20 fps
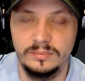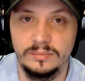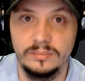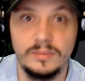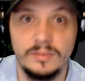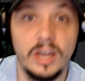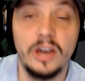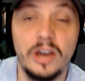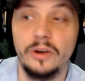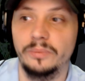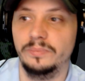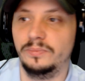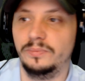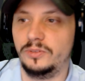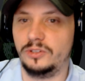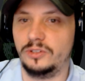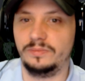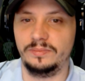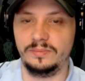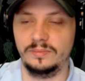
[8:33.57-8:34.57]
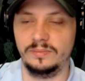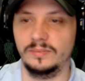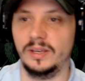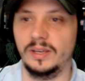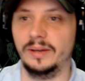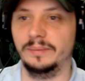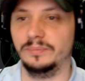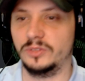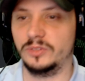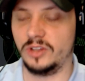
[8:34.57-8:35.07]
Oh,
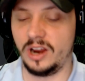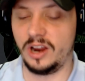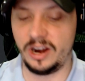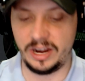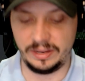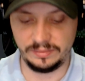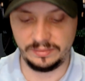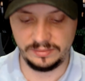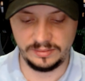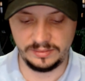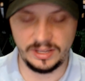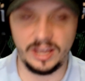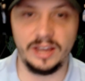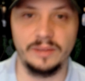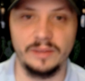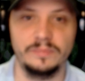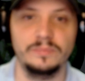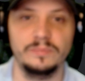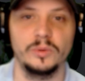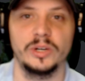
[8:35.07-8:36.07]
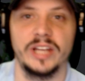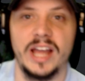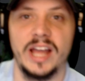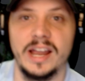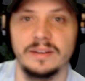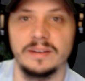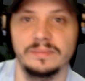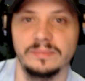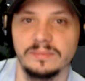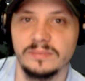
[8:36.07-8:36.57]
sorry. We're
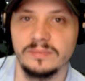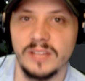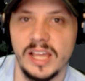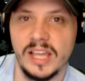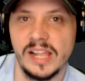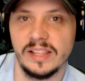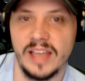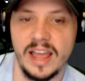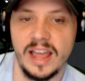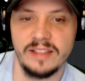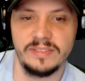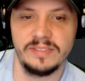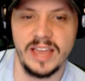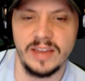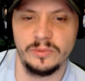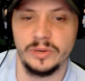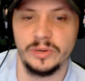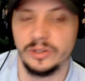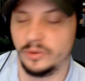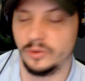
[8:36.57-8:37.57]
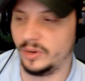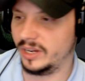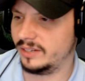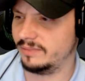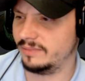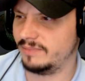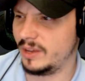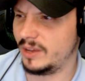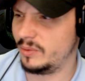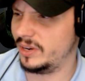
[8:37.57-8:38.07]
done. That went quick.
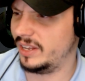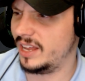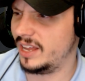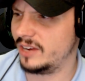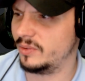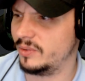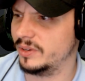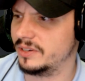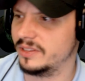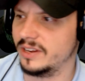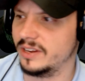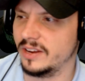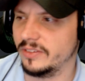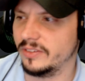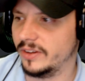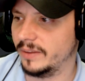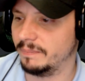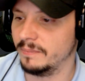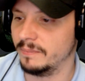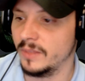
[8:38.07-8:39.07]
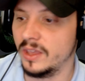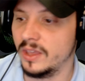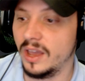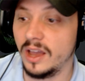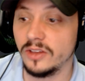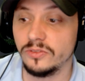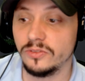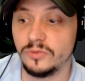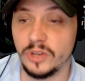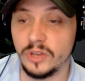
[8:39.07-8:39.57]
That went a lot quicker than I thought.
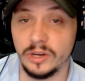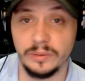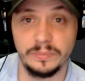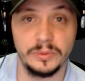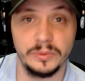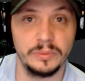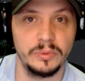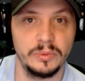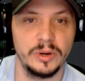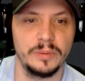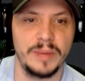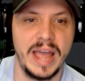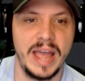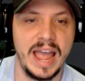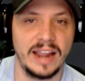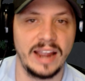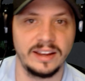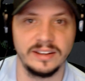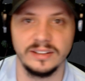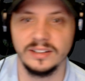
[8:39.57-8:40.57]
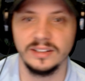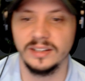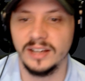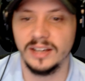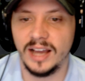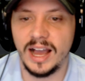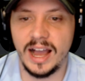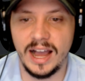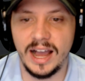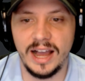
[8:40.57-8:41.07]
So, but we're back.
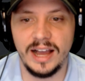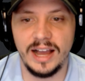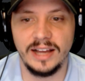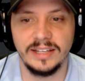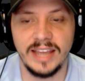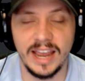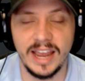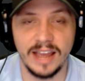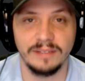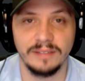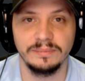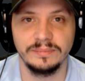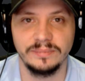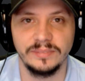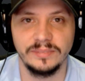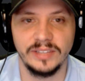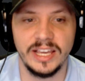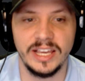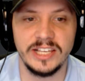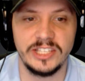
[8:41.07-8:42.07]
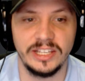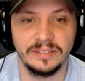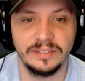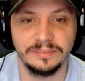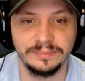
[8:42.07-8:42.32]
Yeah, Lazy.